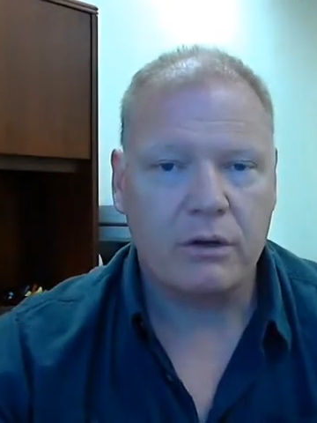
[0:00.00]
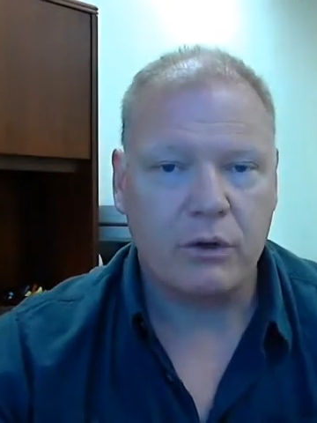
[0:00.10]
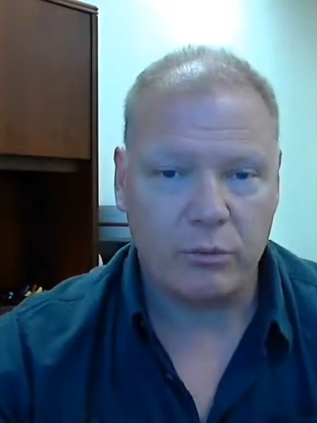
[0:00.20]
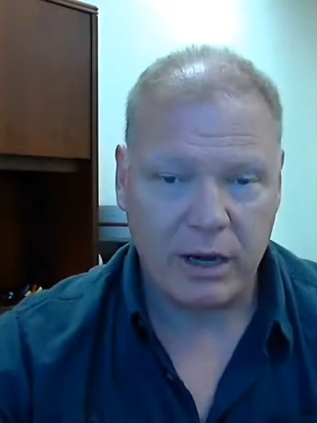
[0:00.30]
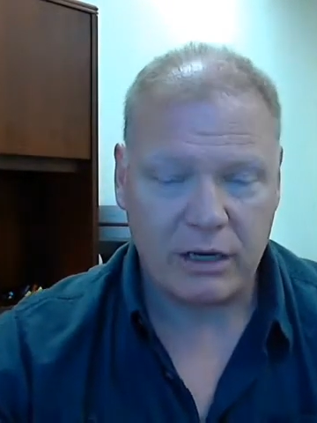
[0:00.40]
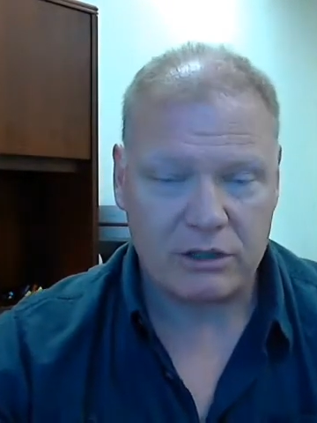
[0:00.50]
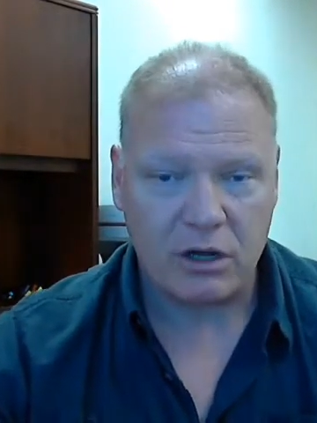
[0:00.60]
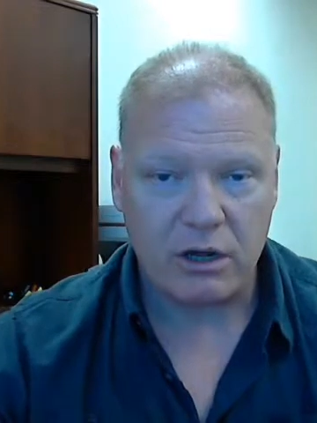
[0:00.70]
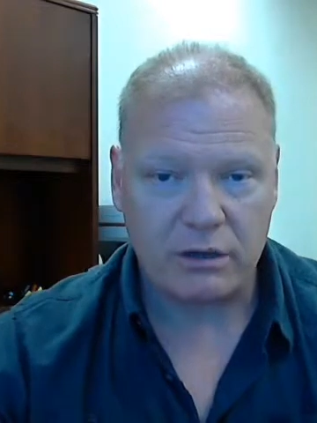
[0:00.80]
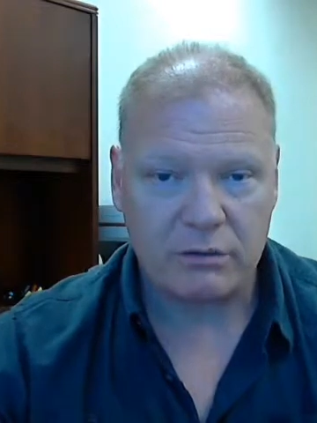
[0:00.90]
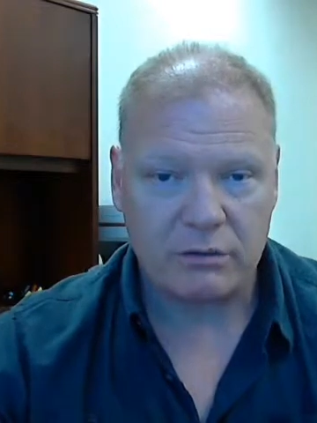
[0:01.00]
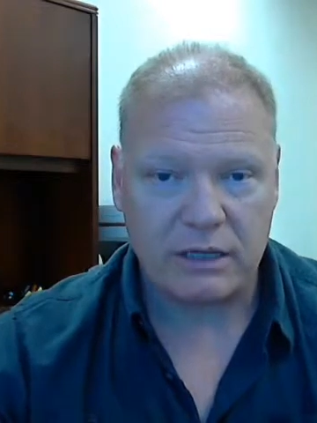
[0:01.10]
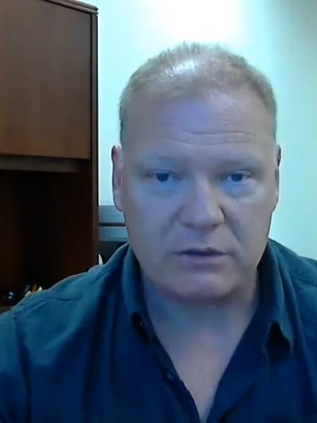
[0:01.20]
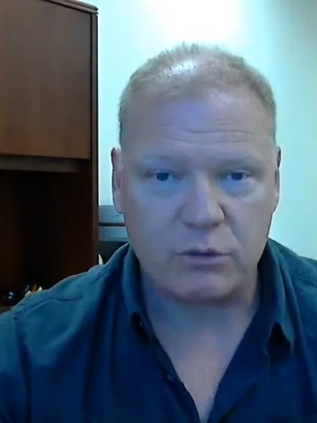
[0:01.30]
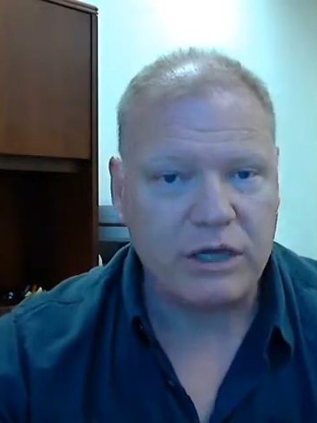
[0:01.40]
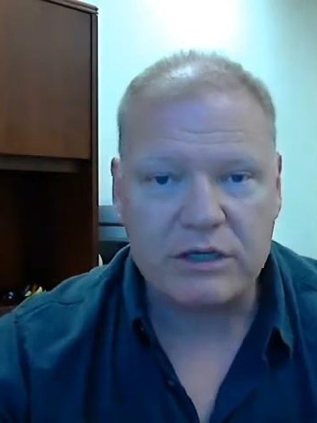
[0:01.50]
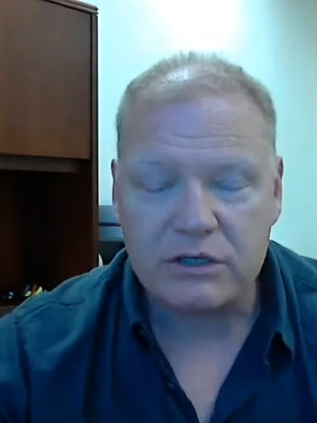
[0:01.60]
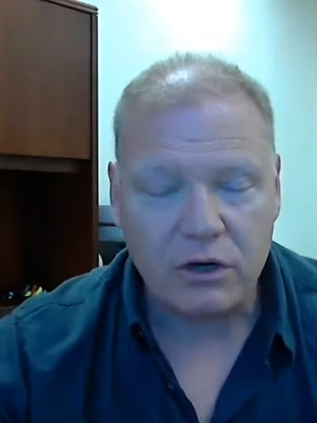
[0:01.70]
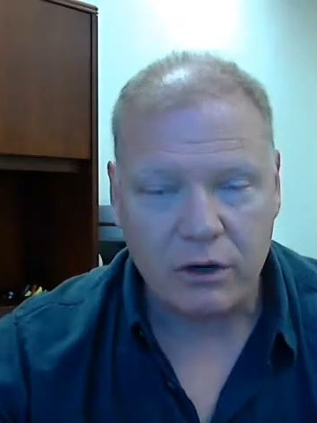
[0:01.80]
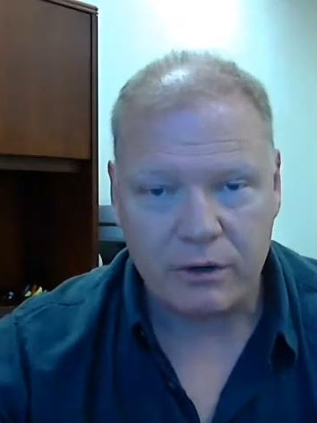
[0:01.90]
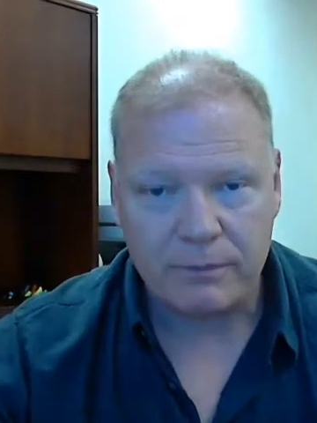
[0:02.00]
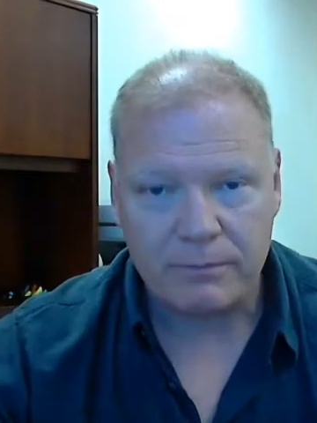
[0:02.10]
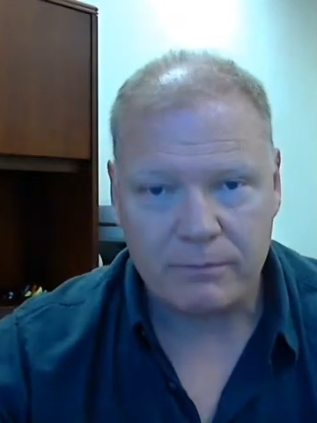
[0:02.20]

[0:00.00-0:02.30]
your mileage log. That's where they start.